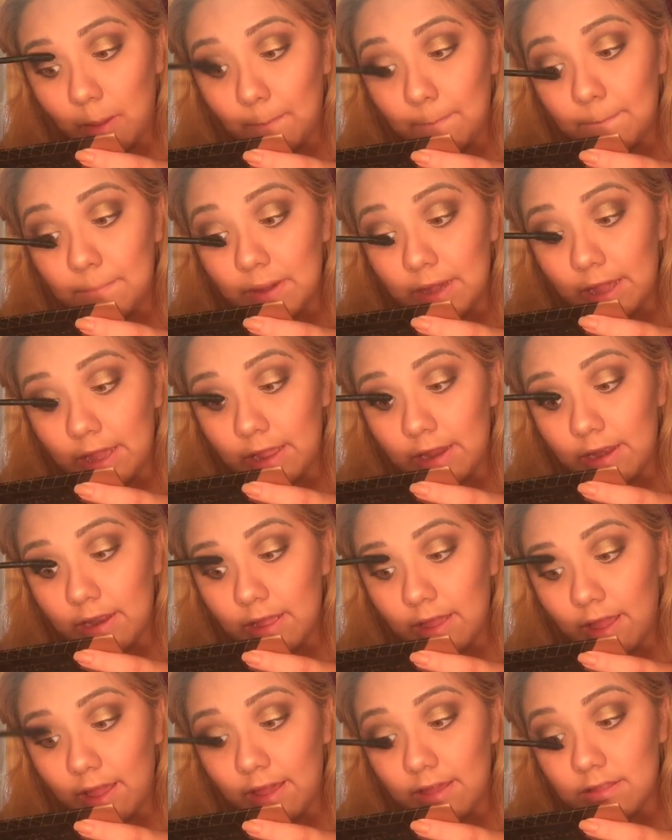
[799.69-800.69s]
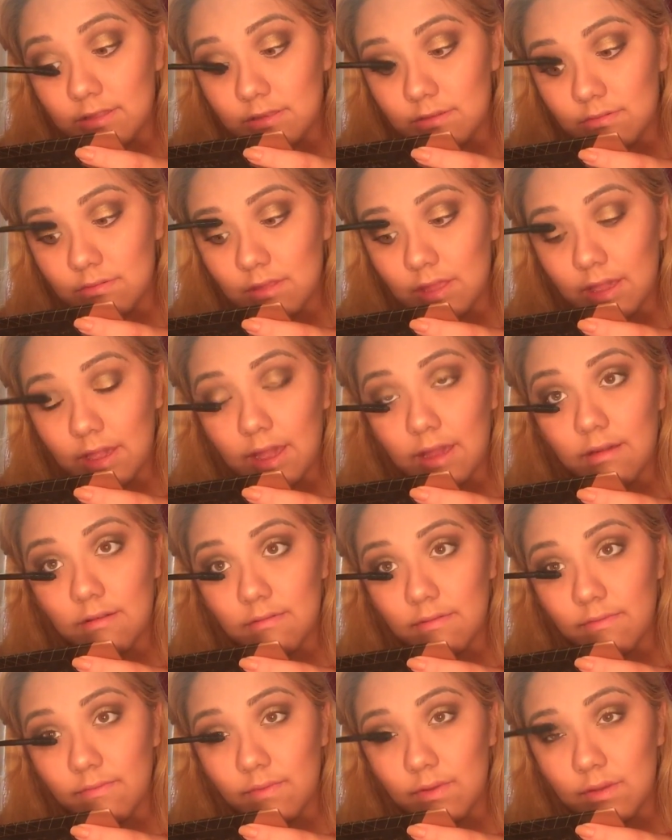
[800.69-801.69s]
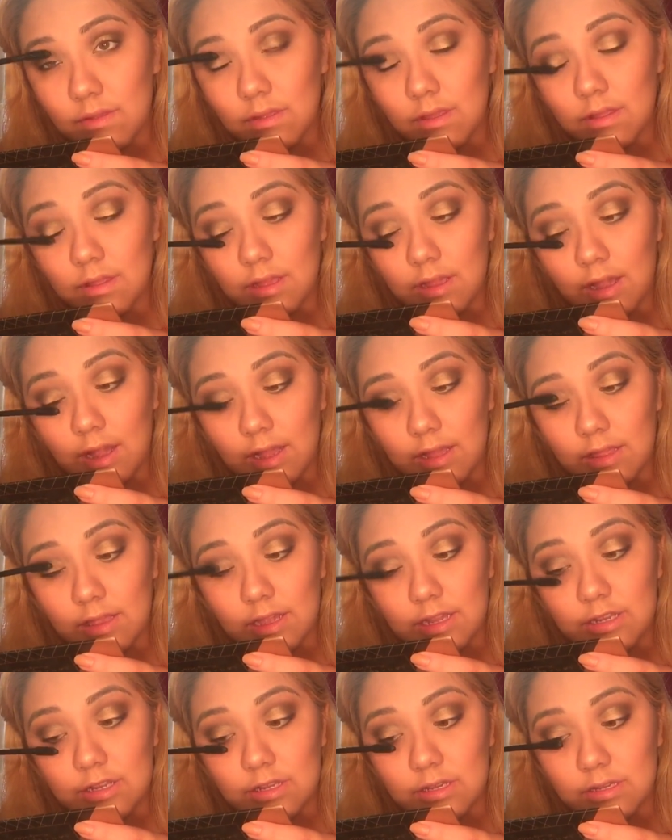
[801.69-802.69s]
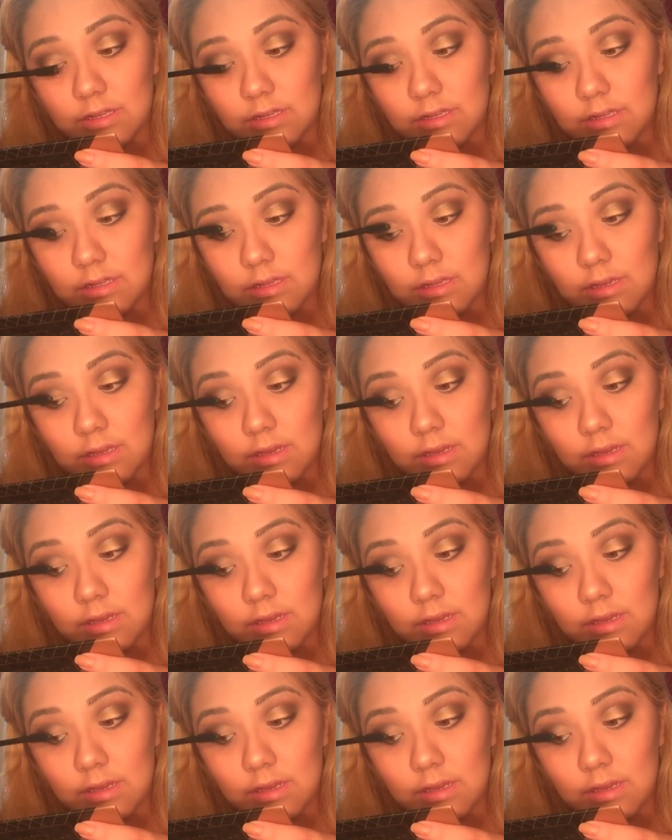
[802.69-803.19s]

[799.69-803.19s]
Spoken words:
But I do like how it feels on the eyelashes.